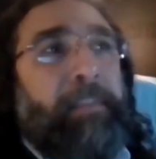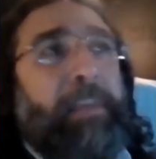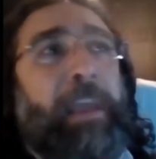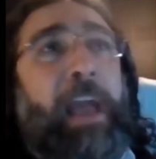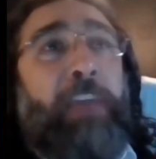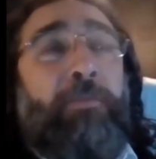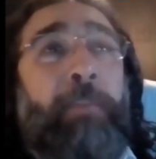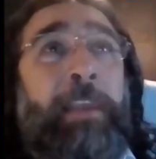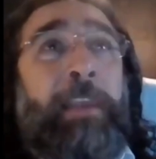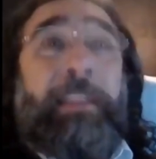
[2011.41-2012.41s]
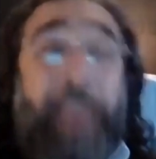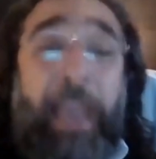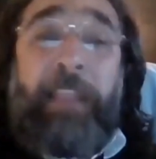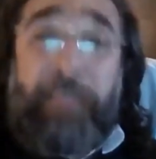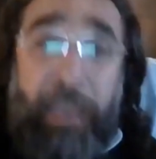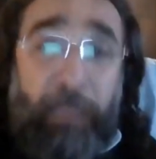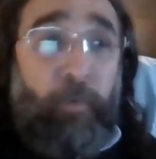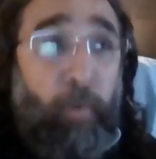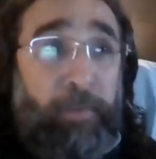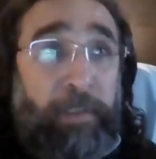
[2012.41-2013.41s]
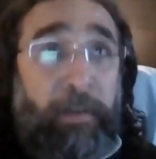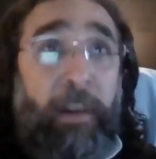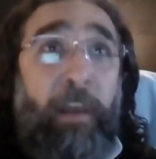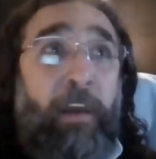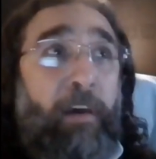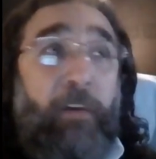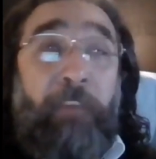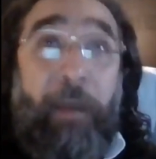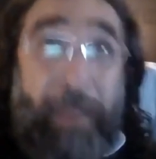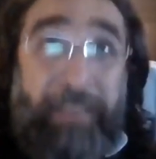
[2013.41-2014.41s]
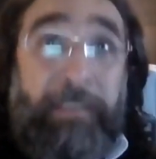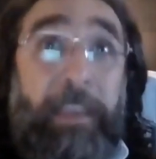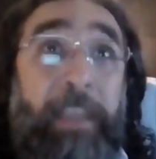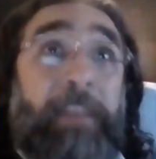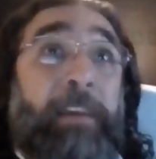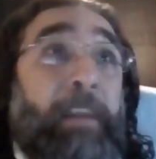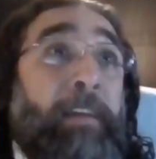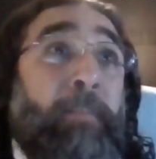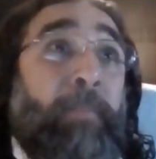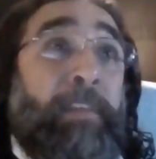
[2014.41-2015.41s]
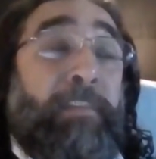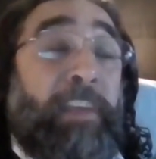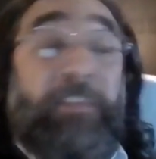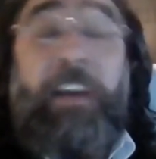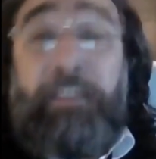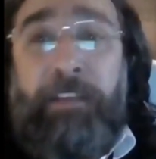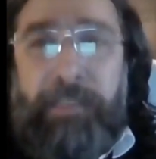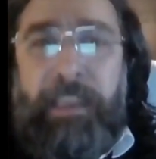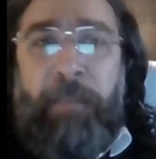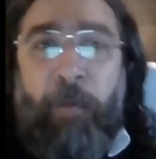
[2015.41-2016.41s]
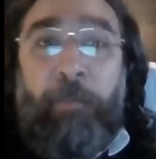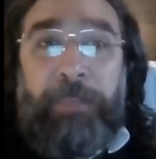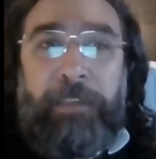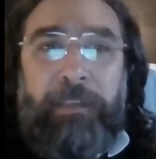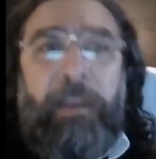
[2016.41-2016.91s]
They actually attacked the headquarters of Hamas with jet fighters. They bombed it.